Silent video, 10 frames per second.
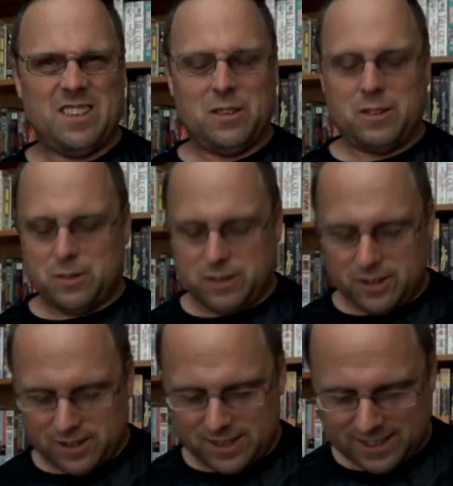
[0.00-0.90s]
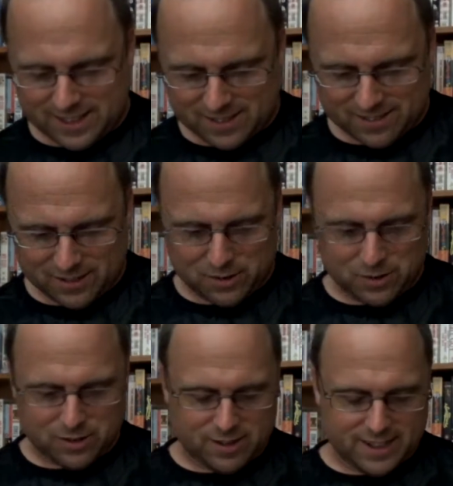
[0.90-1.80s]
awkward on that. You know,
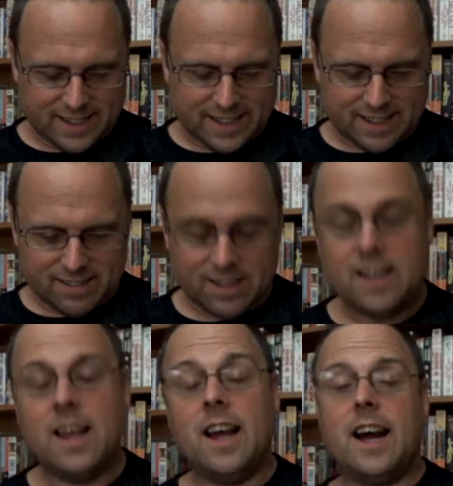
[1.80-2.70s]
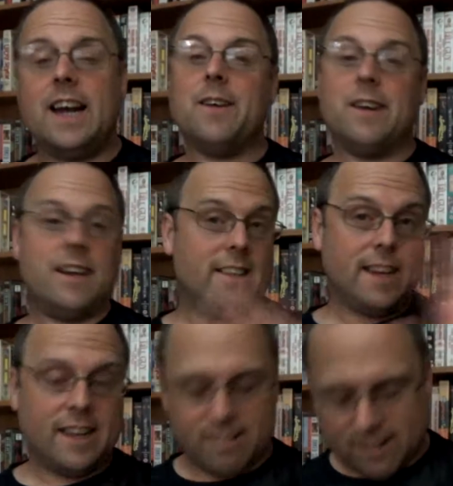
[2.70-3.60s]
awkward to the ears. Anyway,
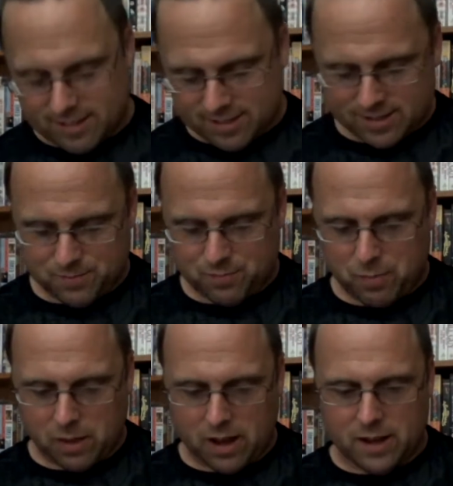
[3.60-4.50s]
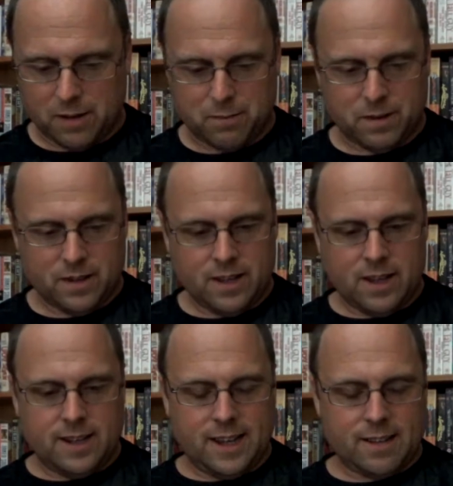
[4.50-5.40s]
digress.
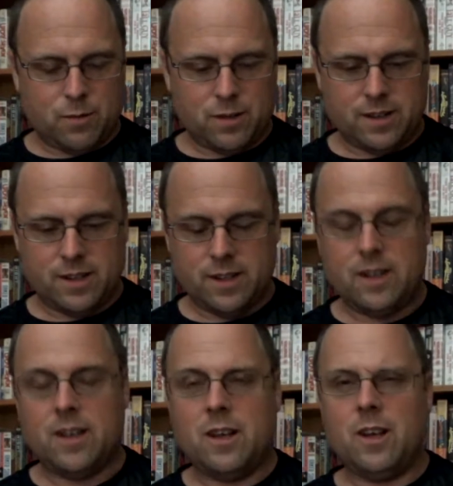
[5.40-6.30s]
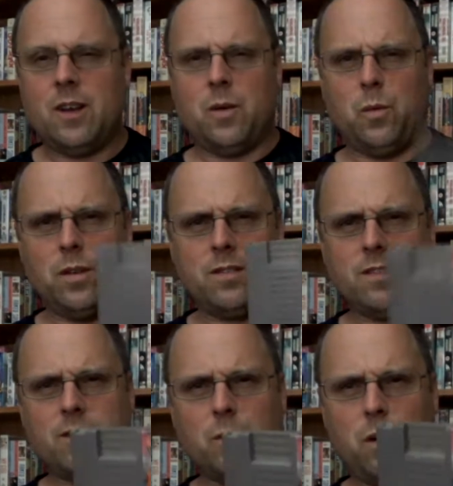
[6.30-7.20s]
Next one,
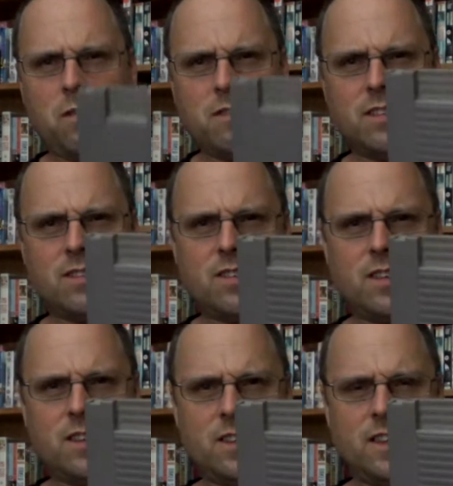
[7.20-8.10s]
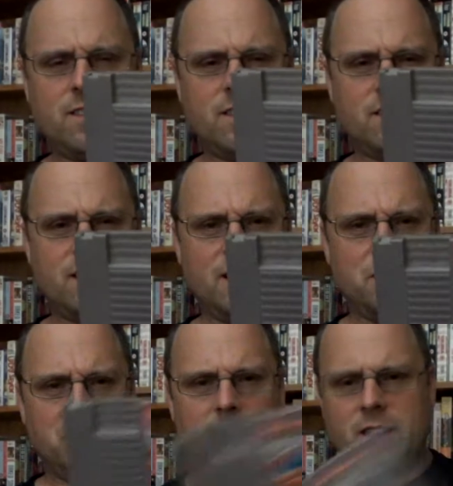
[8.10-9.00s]
Wizards and Warriors. This is
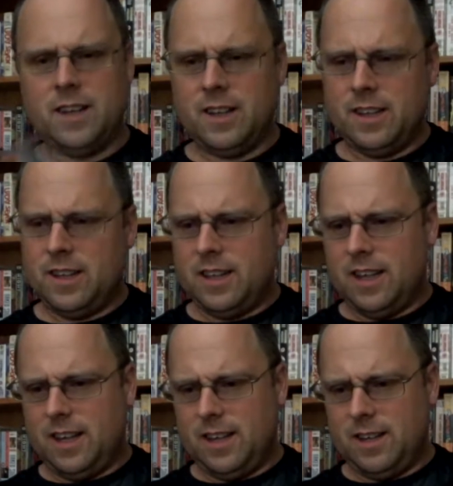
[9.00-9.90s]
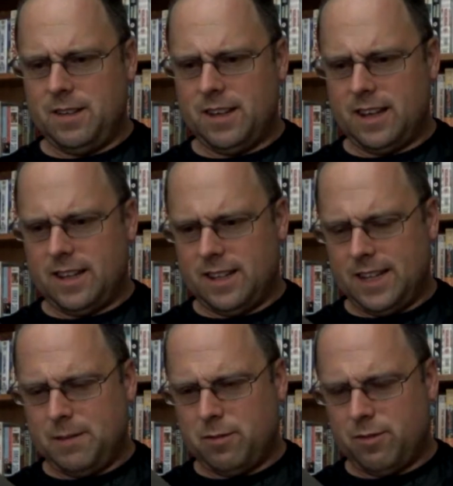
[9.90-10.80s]
yeah,
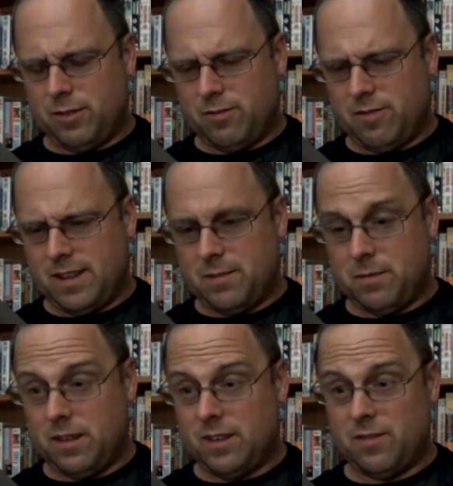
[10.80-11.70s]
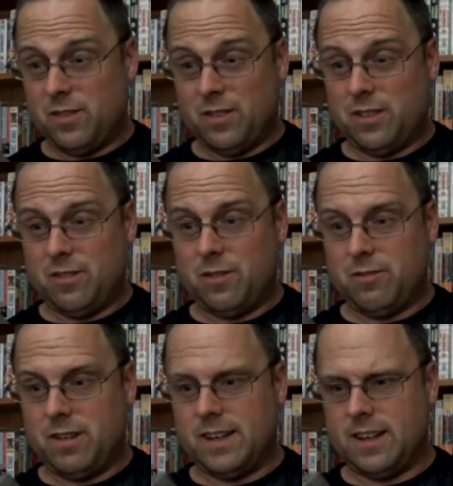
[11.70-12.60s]
Acclaim. I thought it was Rare. I thought
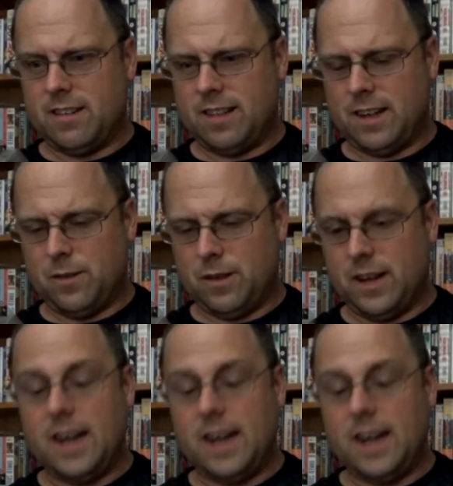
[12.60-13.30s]
Rare did the second one.